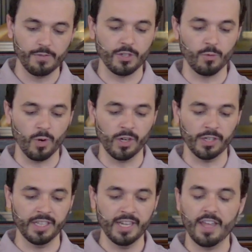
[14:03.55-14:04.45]
in a
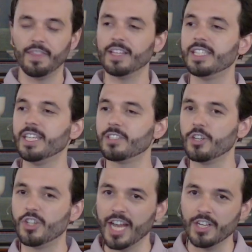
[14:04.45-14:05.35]
world that seeks to
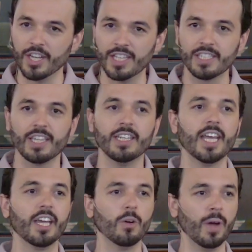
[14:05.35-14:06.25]
change us and
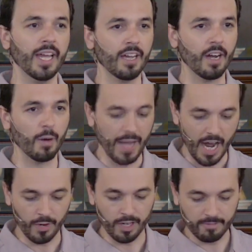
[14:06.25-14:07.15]
take away our
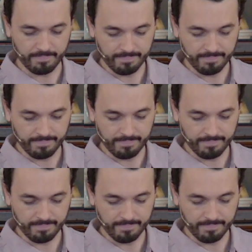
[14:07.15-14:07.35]
power.